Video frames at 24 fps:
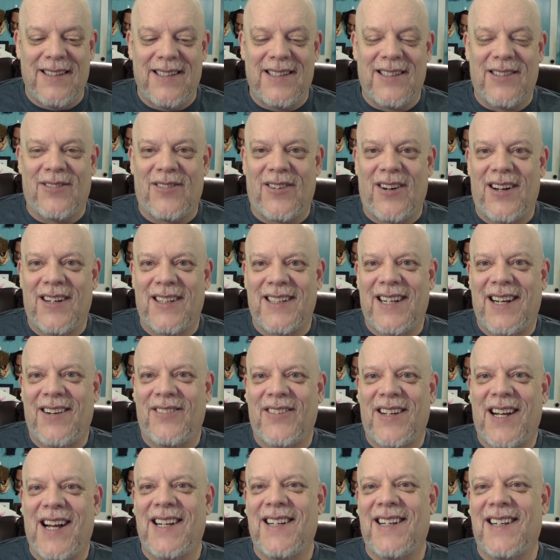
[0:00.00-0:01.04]
Is it wrong that
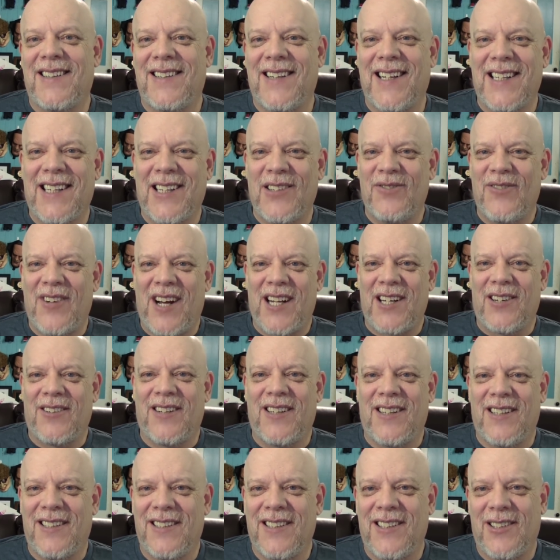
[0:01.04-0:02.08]
I'm kind of liking
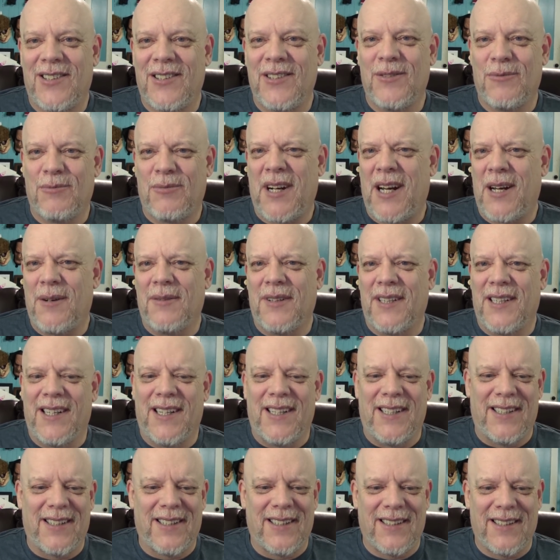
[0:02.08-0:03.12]
Madara a little? Probably,
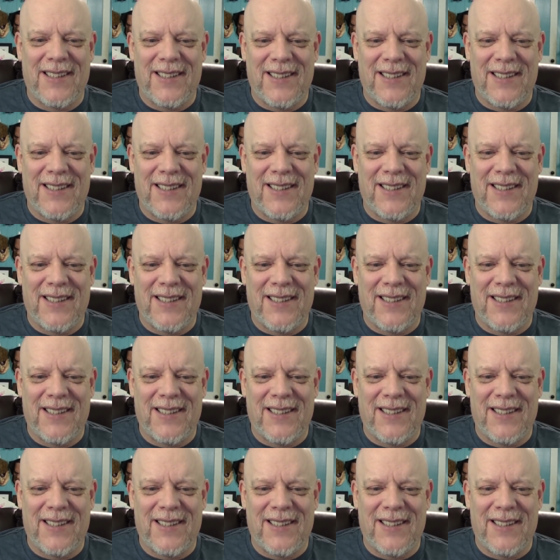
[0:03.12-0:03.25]
huh?